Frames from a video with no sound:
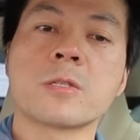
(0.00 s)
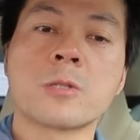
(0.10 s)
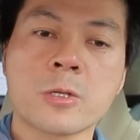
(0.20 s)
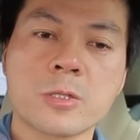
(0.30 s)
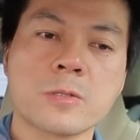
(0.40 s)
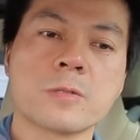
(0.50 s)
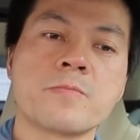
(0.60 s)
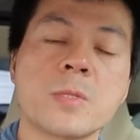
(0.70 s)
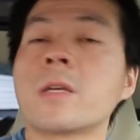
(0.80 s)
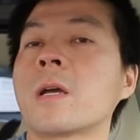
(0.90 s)
Deductions.
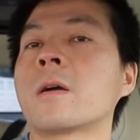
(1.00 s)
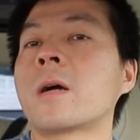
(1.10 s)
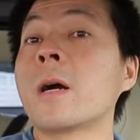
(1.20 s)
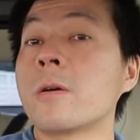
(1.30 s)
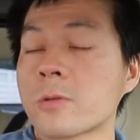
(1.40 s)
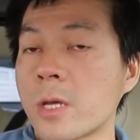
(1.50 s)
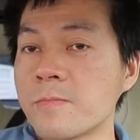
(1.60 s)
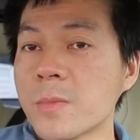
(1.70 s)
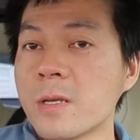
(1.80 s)
Yeah. Okay.